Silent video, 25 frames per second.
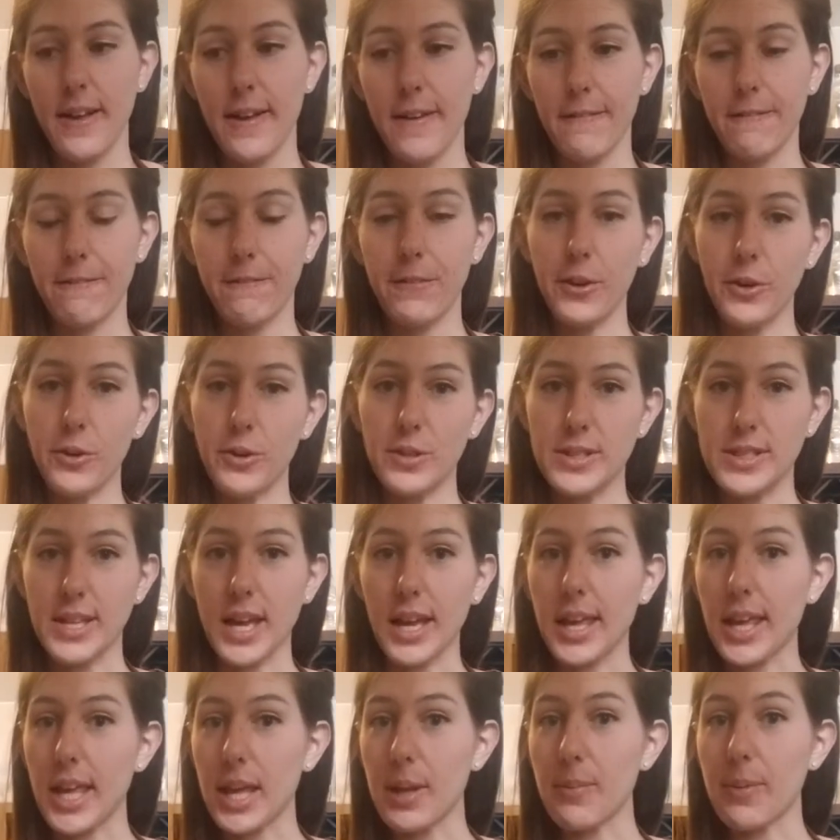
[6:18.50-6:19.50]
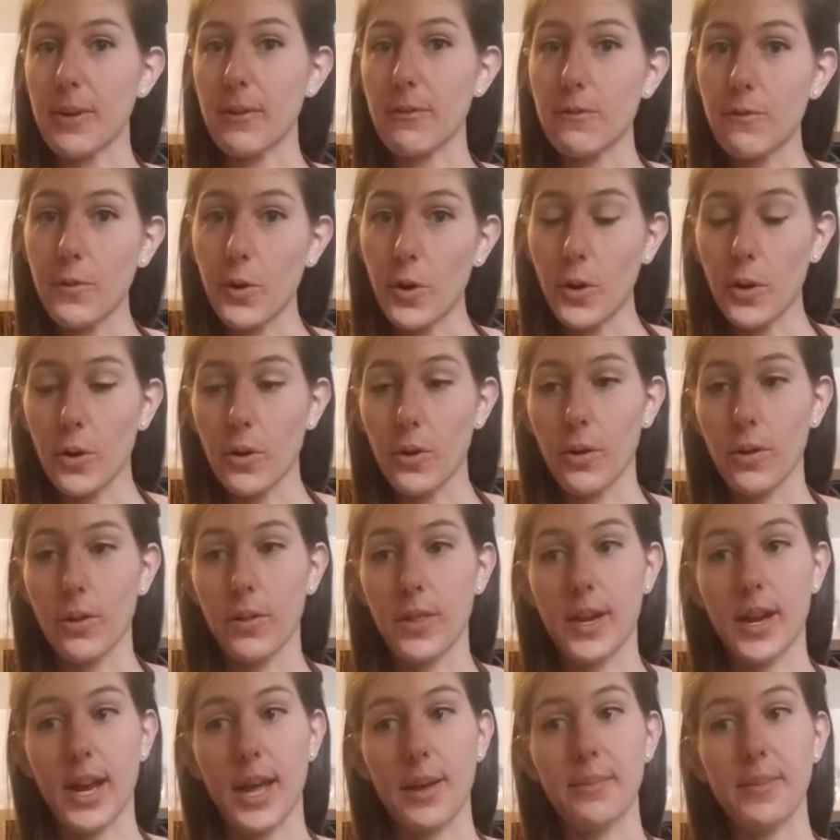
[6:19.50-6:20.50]
foods that keep me full,
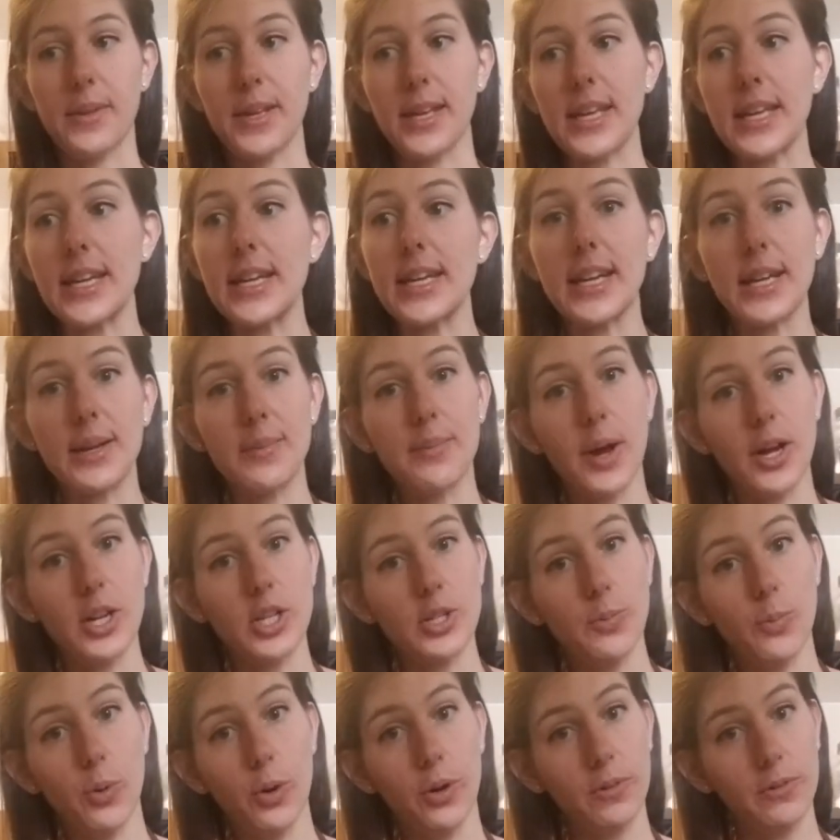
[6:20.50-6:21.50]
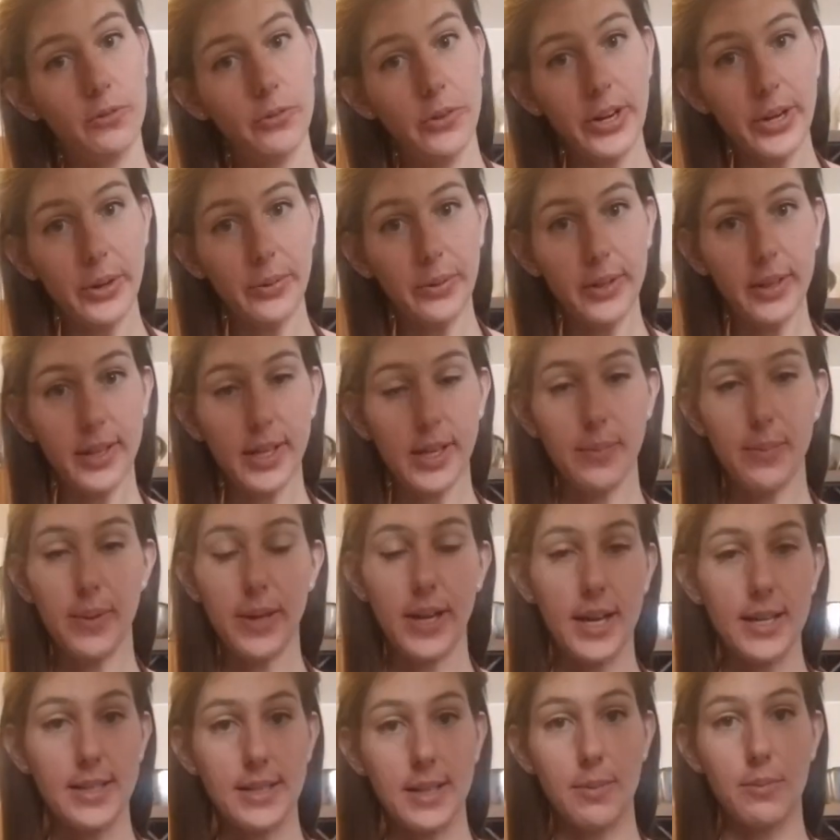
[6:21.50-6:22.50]
then I'm eating much more frequently
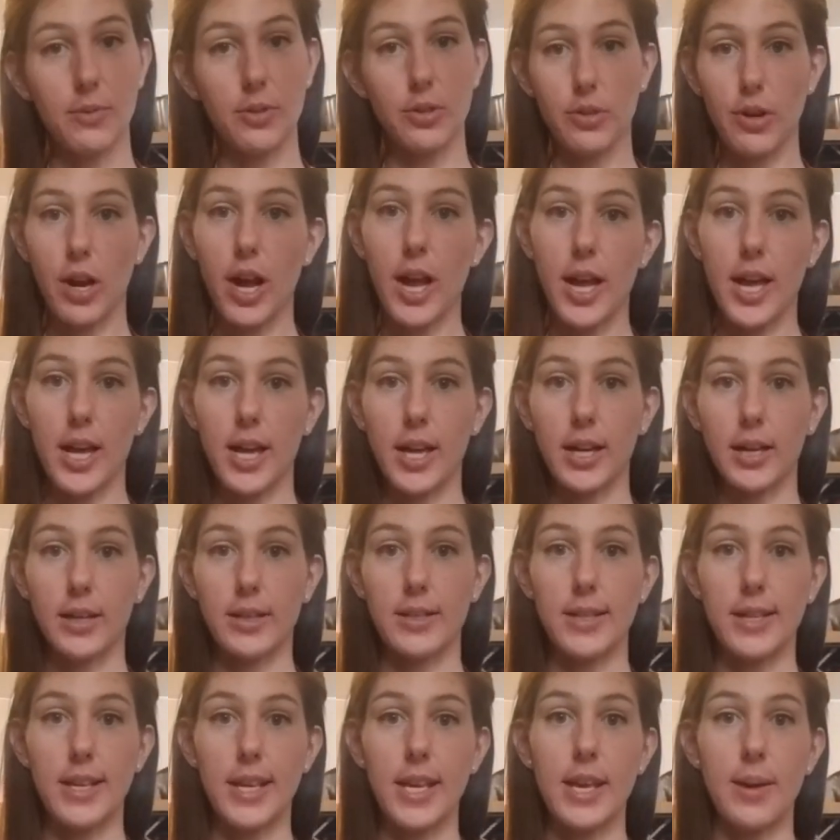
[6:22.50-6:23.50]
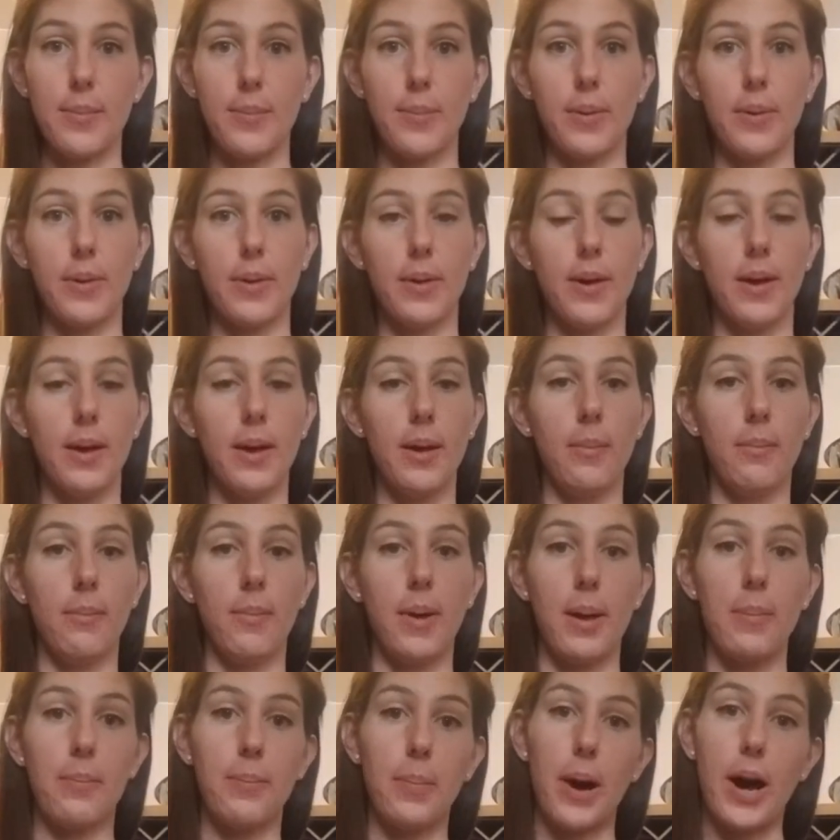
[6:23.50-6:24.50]
because I'm trying to keep
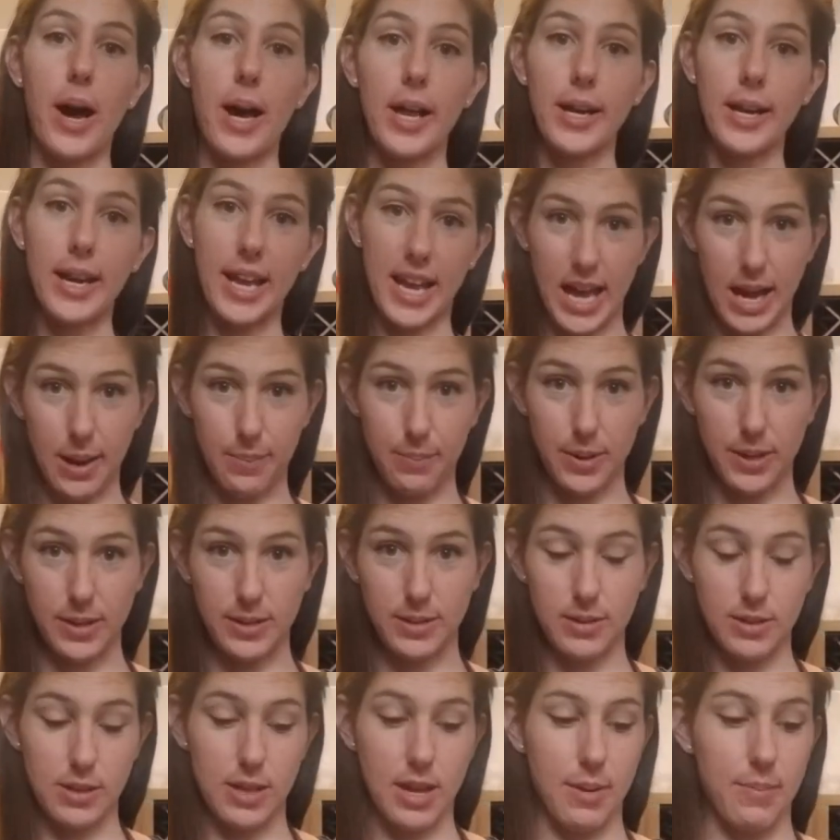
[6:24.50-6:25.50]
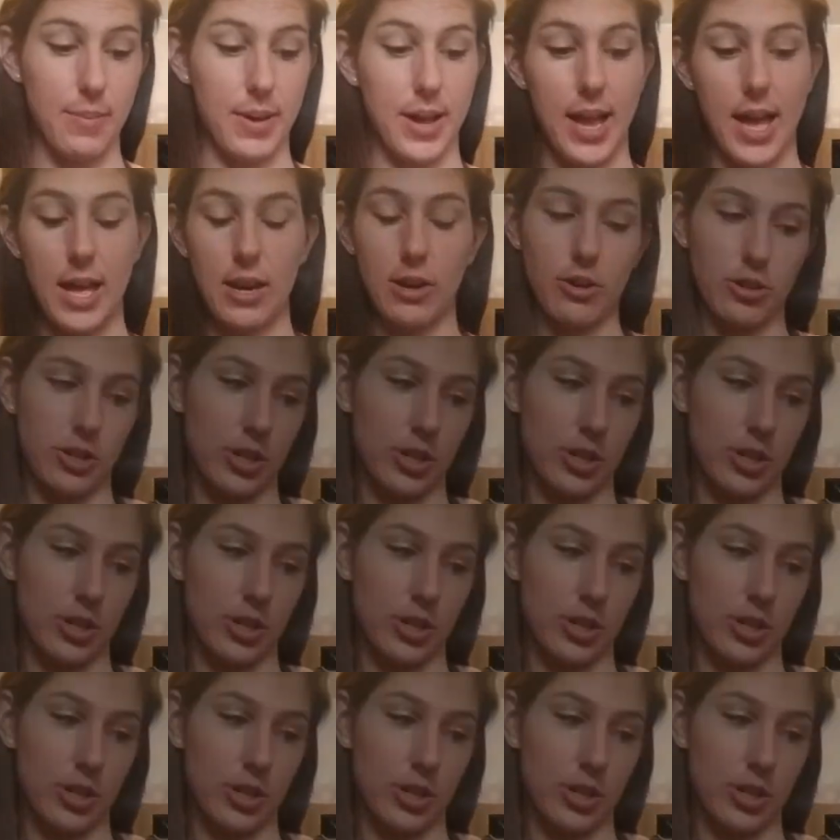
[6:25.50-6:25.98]
my body happy so that my energy